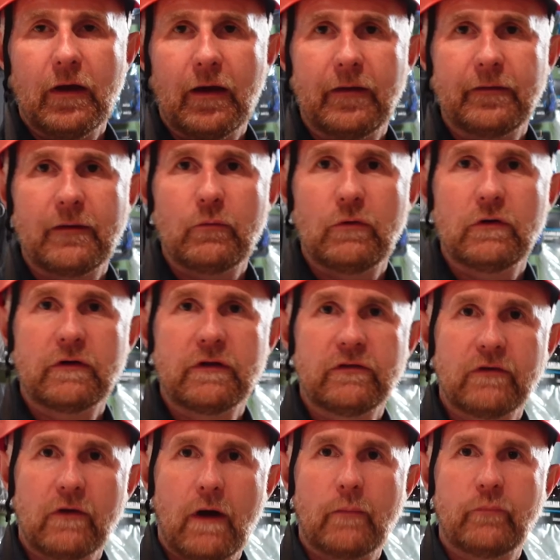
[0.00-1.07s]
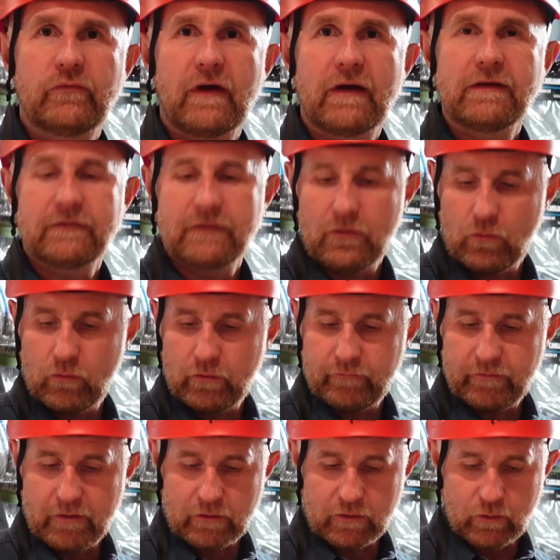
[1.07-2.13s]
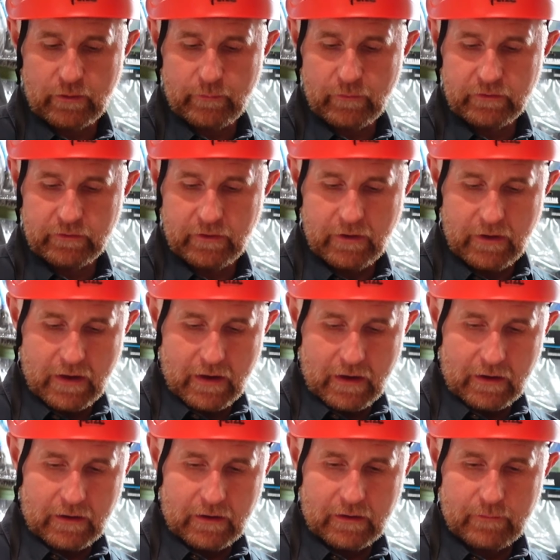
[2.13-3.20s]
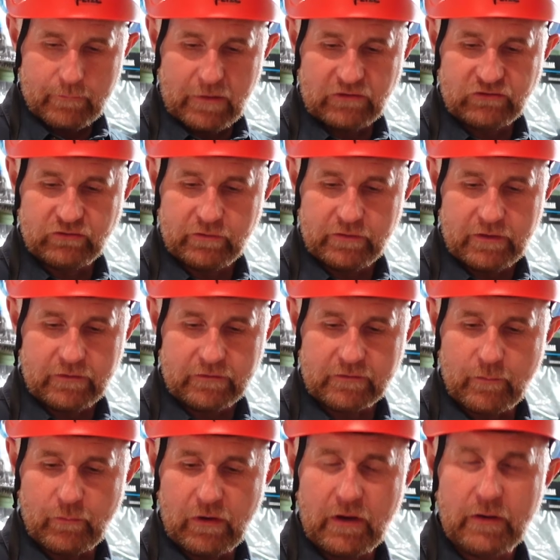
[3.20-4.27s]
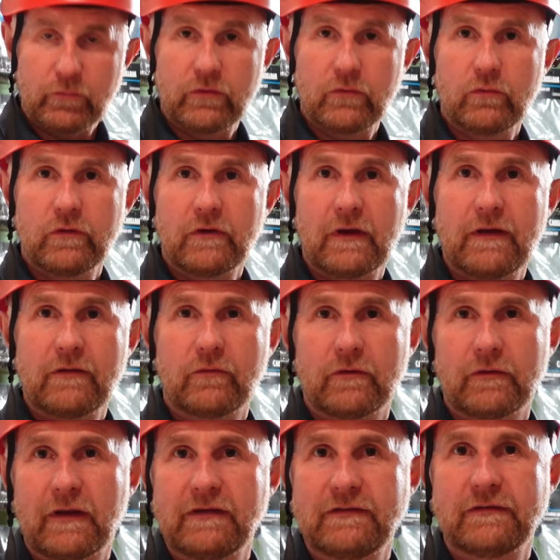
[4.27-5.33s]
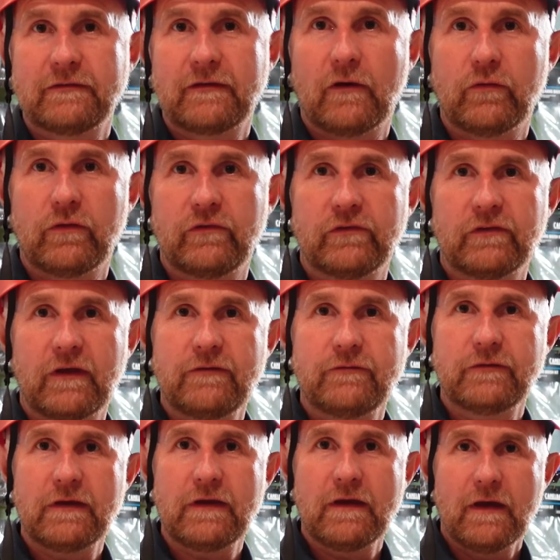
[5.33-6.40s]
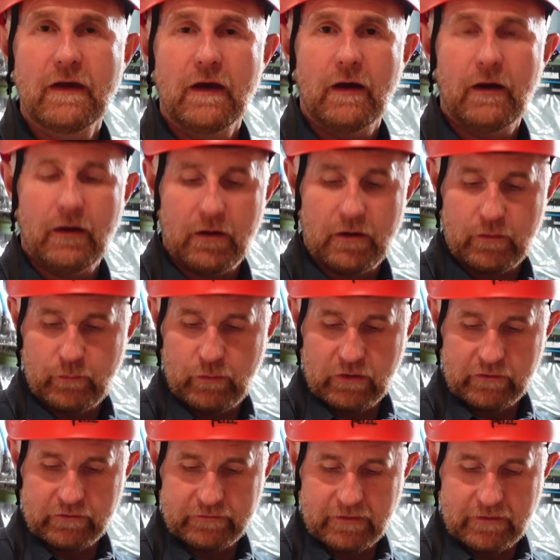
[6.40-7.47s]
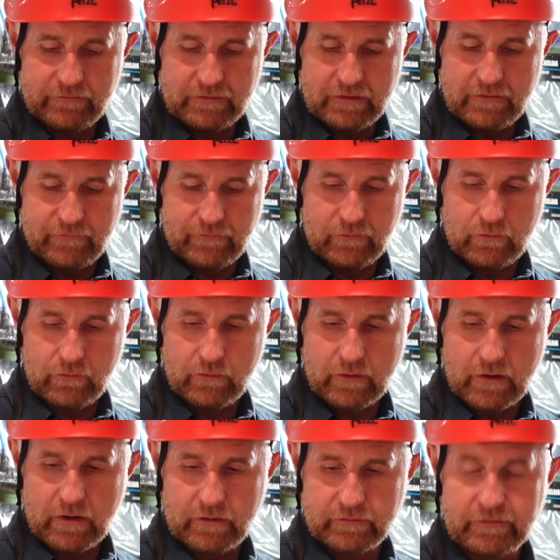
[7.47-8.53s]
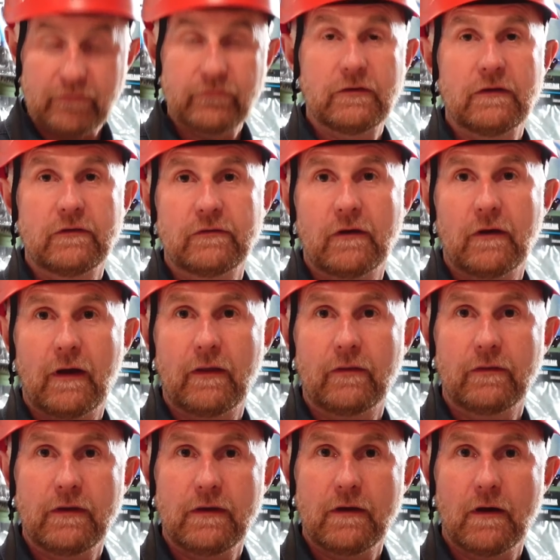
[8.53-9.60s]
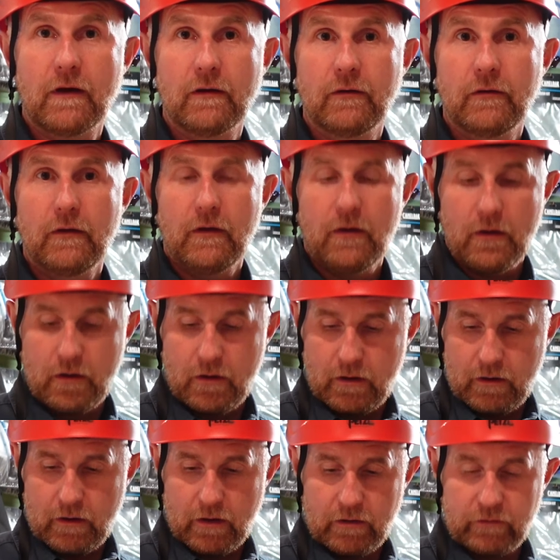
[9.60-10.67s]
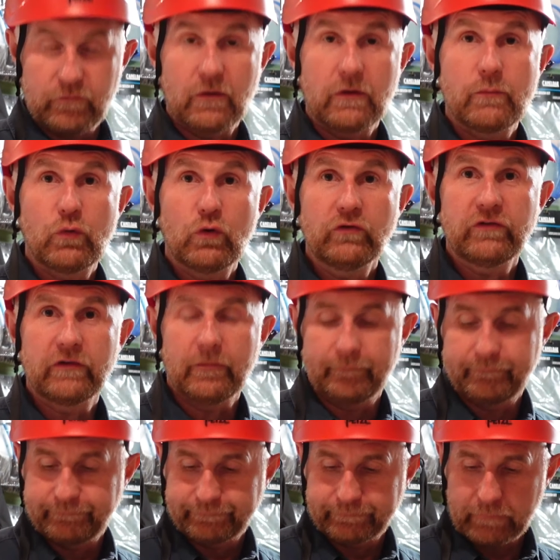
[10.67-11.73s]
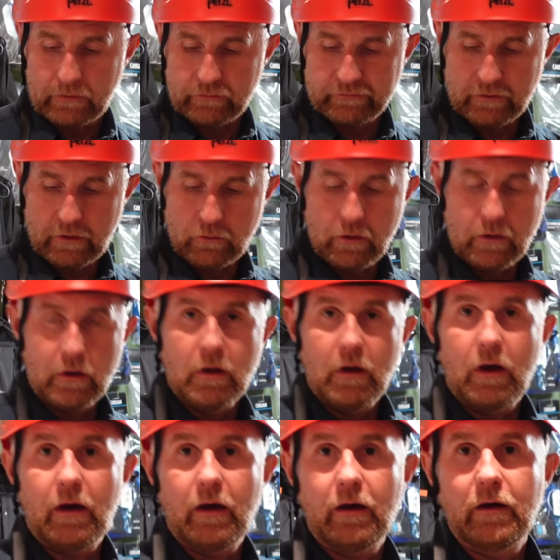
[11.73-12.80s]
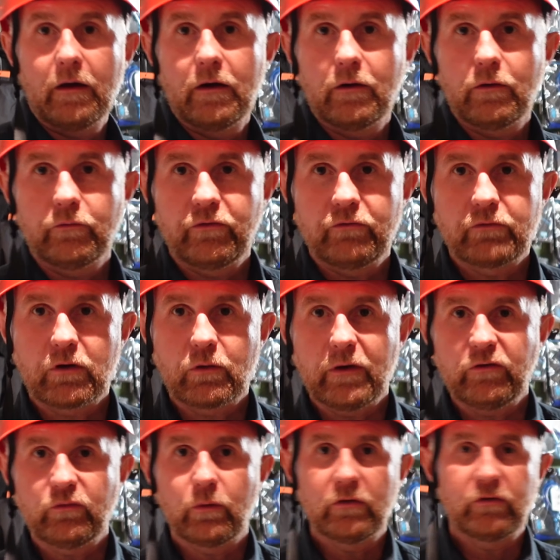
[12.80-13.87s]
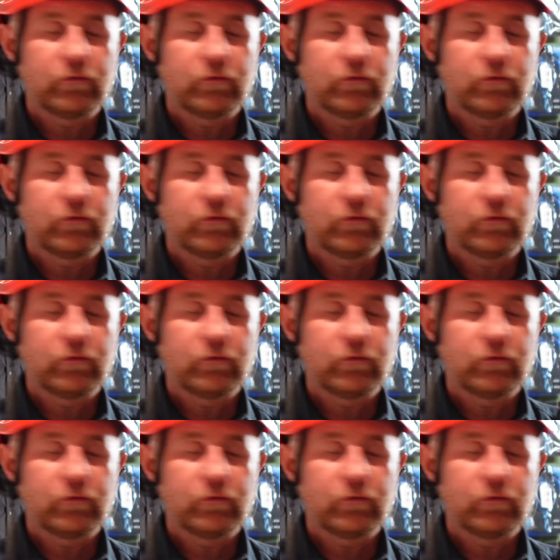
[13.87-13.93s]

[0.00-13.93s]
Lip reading: and they were looking to update all of their equipment, make sure that it's complying with all the latest health and safety, because safety is at the is very important. So the request was